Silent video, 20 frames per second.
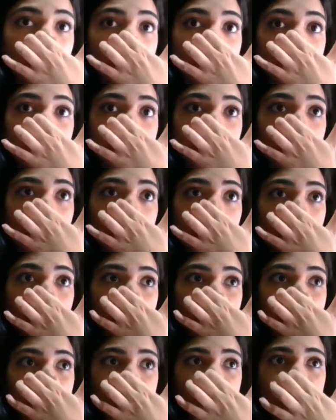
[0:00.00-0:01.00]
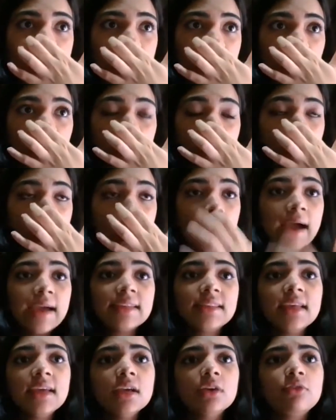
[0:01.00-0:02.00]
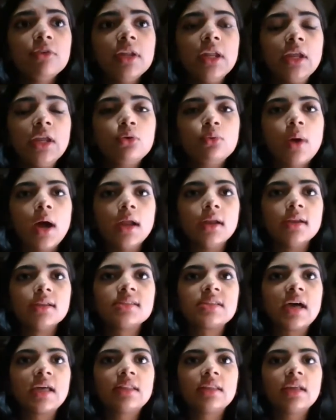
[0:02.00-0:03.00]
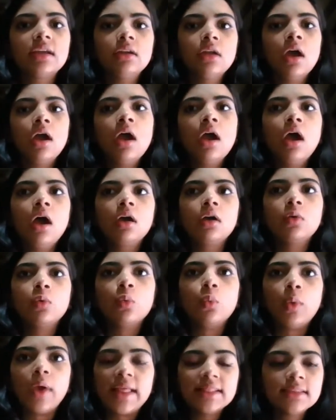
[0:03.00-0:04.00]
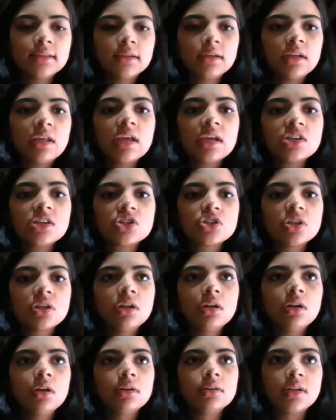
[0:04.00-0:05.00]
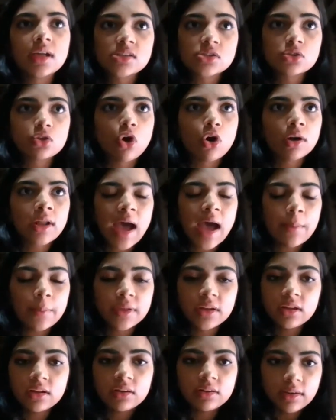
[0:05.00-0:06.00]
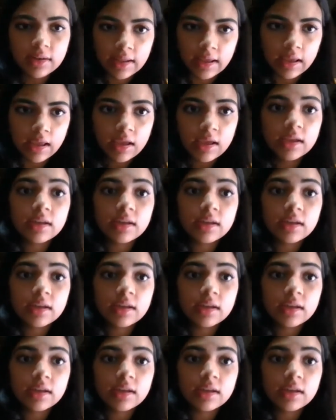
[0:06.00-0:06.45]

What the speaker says: Because I think we need to understand that wealth creation does not happen in a day.